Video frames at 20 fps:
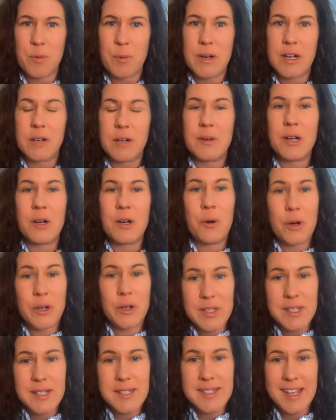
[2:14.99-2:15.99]
We're going to
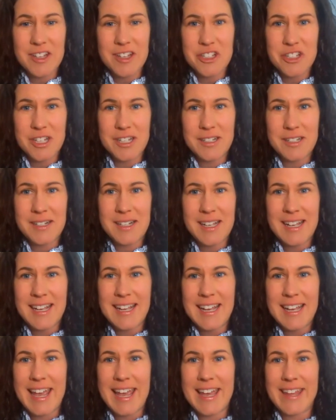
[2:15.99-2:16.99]
record this session
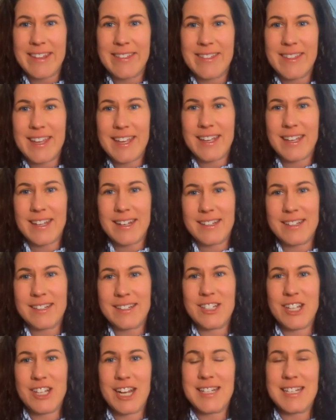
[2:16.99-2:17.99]
and
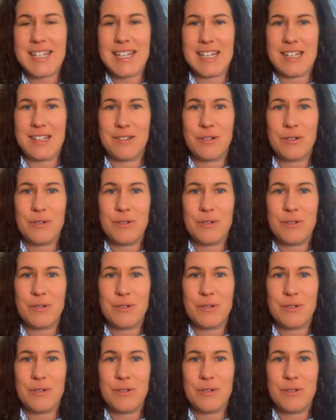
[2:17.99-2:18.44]
then JD,